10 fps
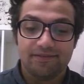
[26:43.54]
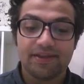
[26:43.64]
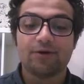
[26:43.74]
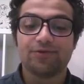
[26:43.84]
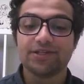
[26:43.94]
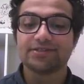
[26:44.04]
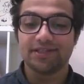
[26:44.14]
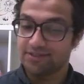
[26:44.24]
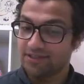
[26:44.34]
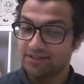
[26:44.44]
Now this
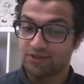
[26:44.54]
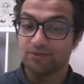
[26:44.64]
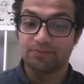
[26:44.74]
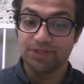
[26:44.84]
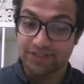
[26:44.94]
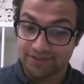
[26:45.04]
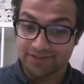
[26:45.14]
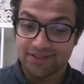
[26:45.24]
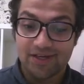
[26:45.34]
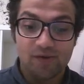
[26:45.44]
lesson is
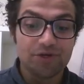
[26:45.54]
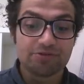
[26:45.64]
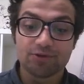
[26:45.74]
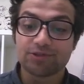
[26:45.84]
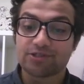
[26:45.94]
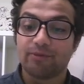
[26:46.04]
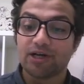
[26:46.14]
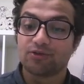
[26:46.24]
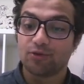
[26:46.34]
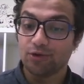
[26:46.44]
completed. We wrote a
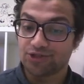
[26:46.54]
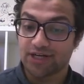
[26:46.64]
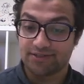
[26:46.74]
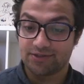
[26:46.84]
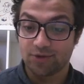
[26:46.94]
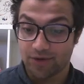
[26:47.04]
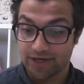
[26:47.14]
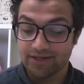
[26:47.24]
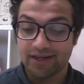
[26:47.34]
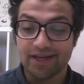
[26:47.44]
smart contract
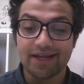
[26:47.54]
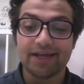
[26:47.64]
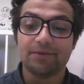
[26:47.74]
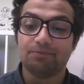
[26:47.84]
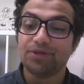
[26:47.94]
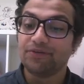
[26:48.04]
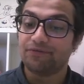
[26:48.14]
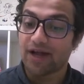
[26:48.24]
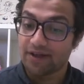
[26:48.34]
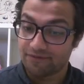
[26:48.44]
token,
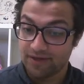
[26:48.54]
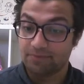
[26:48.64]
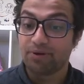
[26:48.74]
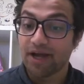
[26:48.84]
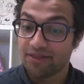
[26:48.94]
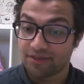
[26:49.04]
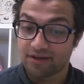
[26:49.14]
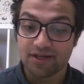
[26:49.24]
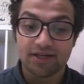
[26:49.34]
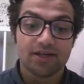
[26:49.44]
NAP5 in
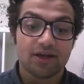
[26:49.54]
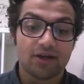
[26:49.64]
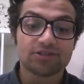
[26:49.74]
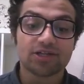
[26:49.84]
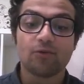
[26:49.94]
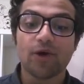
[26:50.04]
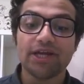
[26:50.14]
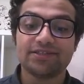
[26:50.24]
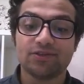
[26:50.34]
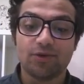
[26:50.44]
Python, got
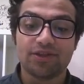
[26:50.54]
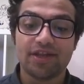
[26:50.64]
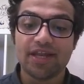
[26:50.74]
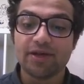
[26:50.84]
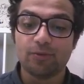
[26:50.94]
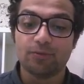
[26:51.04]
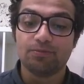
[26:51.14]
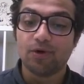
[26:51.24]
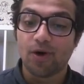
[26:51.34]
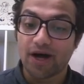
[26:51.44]
acquainted with the
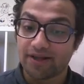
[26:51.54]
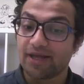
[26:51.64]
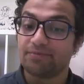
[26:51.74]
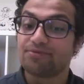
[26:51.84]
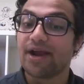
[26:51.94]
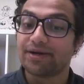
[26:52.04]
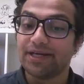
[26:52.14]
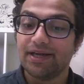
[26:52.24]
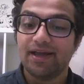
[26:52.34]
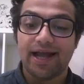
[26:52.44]
NeoBOA
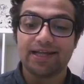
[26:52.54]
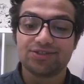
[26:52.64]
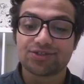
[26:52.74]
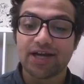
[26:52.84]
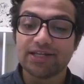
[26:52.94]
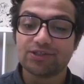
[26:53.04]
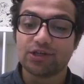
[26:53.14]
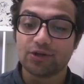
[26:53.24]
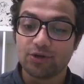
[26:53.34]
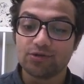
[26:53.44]
library, and tried to
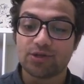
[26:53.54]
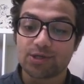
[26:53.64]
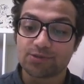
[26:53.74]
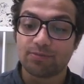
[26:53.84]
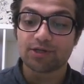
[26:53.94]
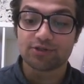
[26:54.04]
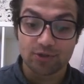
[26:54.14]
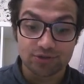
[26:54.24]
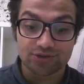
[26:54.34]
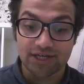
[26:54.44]
close our smart
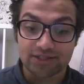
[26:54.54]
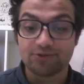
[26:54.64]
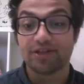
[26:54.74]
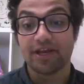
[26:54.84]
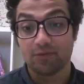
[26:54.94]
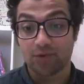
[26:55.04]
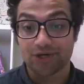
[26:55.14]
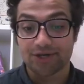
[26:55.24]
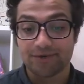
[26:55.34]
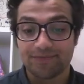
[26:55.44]
contract to the
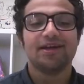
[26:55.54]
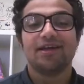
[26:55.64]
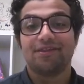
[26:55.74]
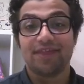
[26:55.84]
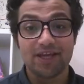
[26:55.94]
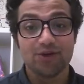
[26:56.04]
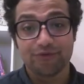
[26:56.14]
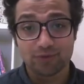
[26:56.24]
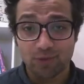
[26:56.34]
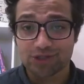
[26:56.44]
network. Thank you
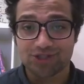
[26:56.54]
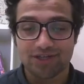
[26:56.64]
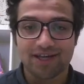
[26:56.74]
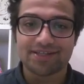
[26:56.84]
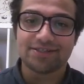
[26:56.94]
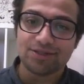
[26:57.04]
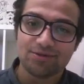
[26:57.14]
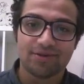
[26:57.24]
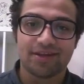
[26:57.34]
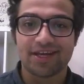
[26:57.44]
for watching and see
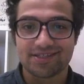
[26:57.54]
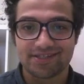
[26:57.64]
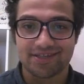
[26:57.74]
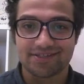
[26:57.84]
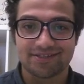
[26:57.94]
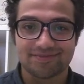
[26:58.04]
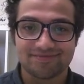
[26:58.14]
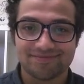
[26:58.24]
you in the next lesson.